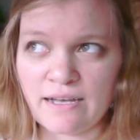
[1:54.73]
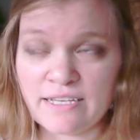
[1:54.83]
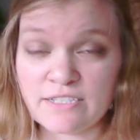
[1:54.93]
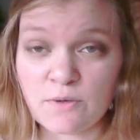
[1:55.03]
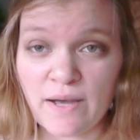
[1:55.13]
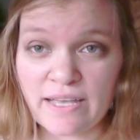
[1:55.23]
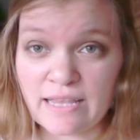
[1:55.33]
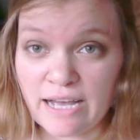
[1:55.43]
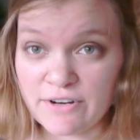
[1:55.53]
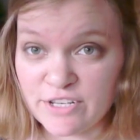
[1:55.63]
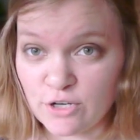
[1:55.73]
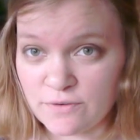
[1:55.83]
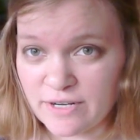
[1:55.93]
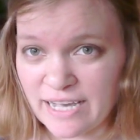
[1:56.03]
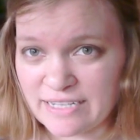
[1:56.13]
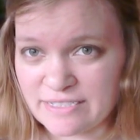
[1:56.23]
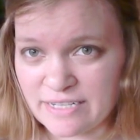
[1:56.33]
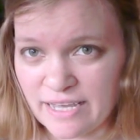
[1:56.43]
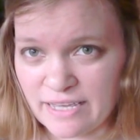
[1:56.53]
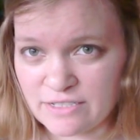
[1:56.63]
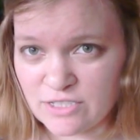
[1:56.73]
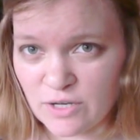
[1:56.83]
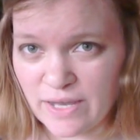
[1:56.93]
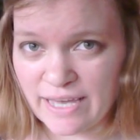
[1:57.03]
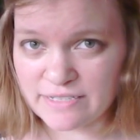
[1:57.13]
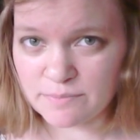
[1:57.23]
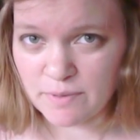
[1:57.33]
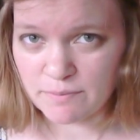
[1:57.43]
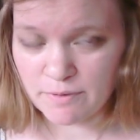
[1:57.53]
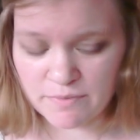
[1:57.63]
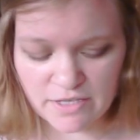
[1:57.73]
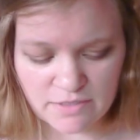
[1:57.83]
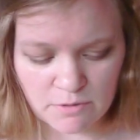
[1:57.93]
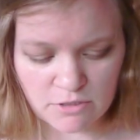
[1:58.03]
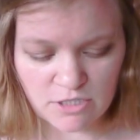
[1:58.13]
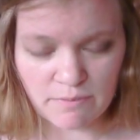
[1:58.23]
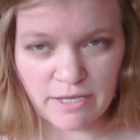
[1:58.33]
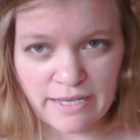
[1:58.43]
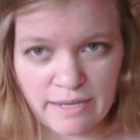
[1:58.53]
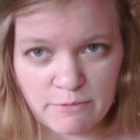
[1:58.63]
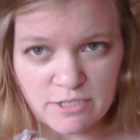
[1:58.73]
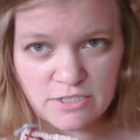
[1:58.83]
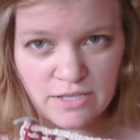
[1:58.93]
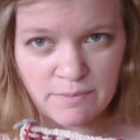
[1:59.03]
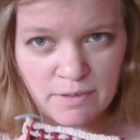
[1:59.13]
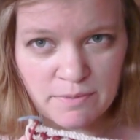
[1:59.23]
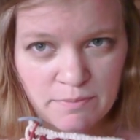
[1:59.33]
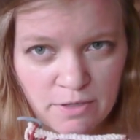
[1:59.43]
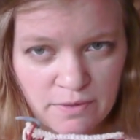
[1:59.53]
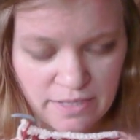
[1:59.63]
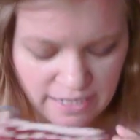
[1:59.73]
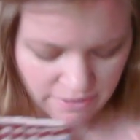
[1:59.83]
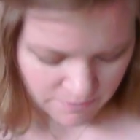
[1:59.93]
It's quite cloudy and overcast today, so I had to bump up the exposure on my camera, so that might be blowing it out